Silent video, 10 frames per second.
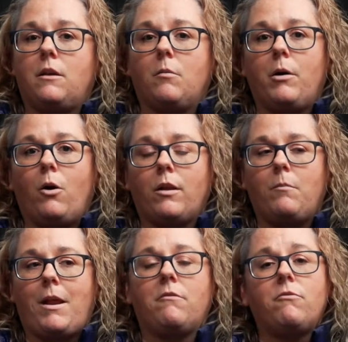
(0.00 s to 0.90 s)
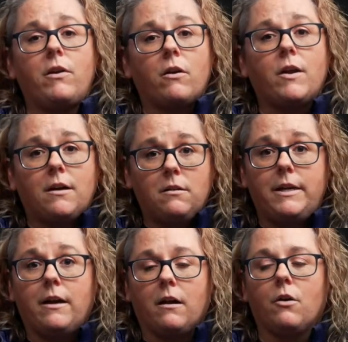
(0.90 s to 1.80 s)
component made it very
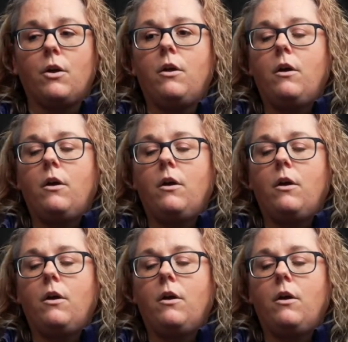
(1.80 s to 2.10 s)
clear